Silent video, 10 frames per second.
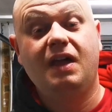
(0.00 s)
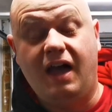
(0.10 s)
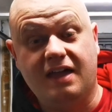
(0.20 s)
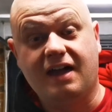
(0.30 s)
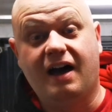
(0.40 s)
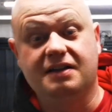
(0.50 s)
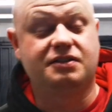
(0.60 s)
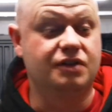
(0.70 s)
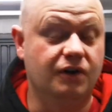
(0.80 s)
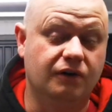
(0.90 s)
Hey
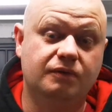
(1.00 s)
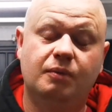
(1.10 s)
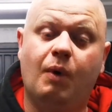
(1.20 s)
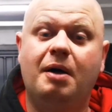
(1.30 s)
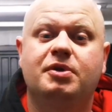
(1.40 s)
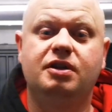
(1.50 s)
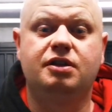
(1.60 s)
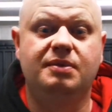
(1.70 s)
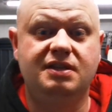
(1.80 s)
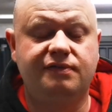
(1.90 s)
guys, so what I'm going to
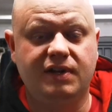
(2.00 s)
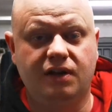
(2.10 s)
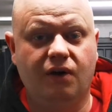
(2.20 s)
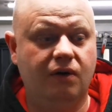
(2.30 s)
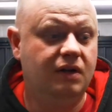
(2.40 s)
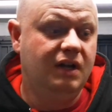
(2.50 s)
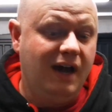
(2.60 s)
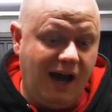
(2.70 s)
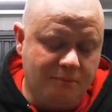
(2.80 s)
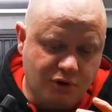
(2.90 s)
do in this video,
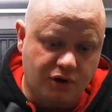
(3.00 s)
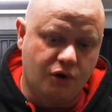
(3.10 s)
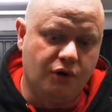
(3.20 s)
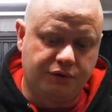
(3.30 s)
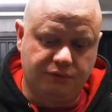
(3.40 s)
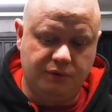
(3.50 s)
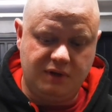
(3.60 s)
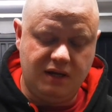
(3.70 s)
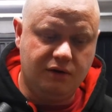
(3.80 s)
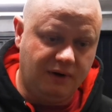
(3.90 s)
I'm going to go through
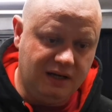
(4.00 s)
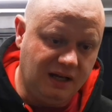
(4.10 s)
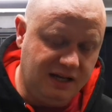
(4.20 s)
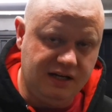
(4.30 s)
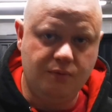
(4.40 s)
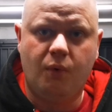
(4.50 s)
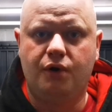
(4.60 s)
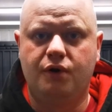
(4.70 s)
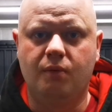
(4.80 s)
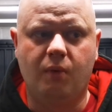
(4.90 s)
the green laning
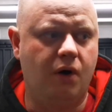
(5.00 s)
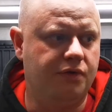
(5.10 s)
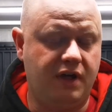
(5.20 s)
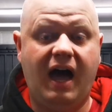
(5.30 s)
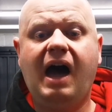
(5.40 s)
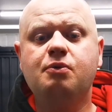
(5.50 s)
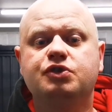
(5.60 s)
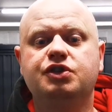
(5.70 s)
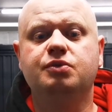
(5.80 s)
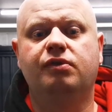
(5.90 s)
101, the
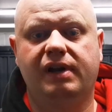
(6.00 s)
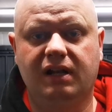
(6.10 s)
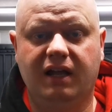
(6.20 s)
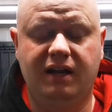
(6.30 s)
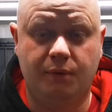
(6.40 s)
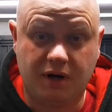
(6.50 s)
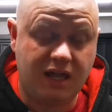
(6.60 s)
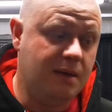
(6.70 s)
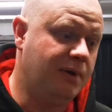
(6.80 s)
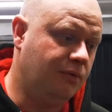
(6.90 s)
how-to green lane. I want to
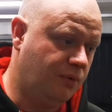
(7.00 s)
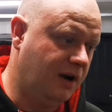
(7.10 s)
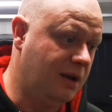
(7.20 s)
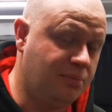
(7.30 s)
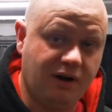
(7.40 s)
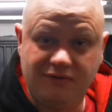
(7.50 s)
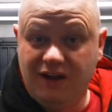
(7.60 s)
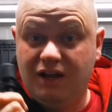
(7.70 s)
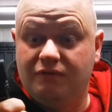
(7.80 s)
keep it really brief.